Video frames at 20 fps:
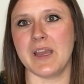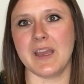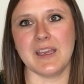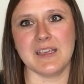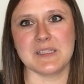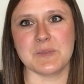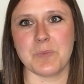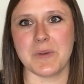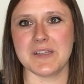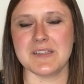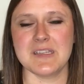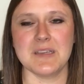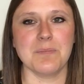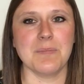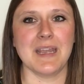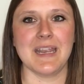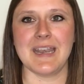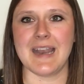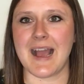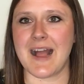expressing
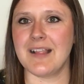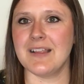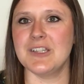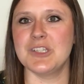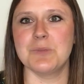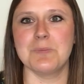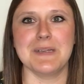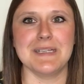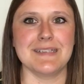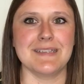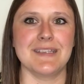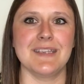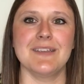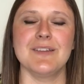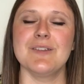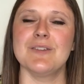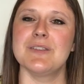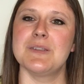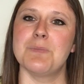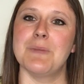my knowledge, my
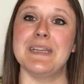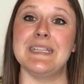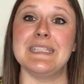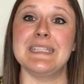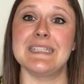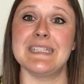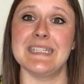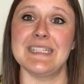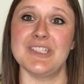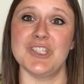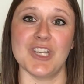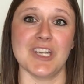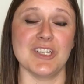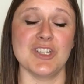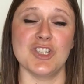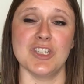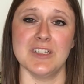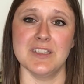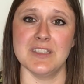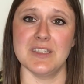skills, my
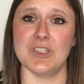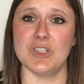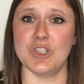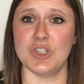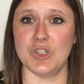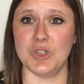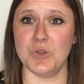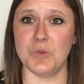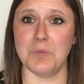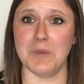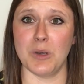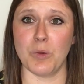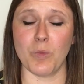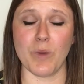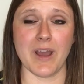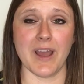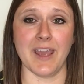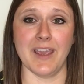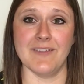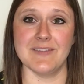suggestions to
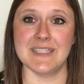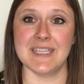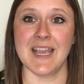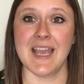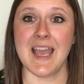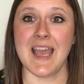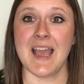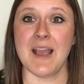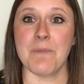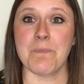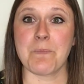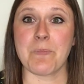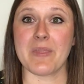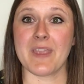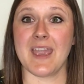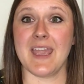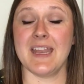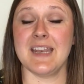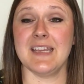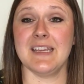midwives,
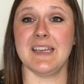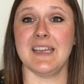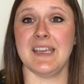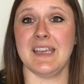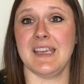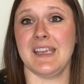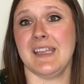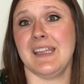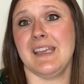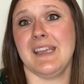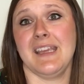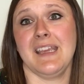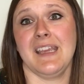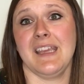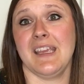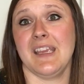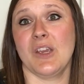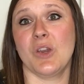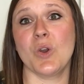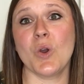and it, it,
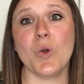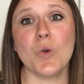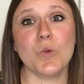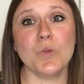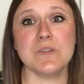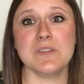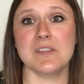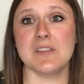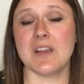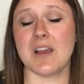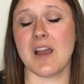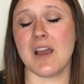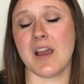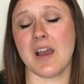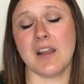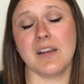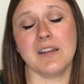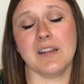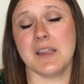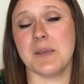it goes
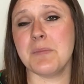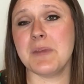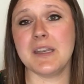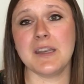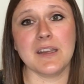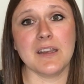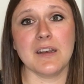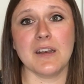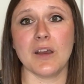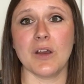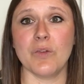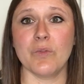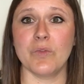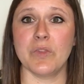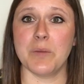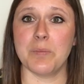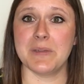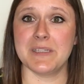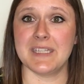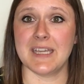unlimited of
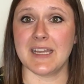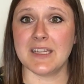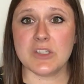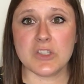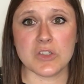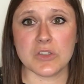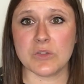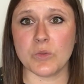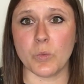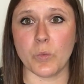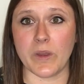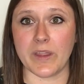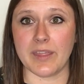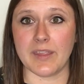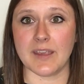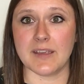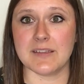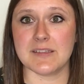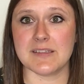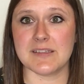the potential with
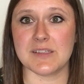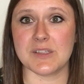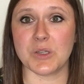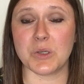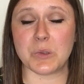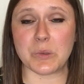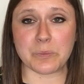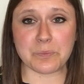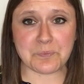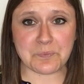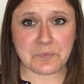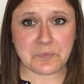it. So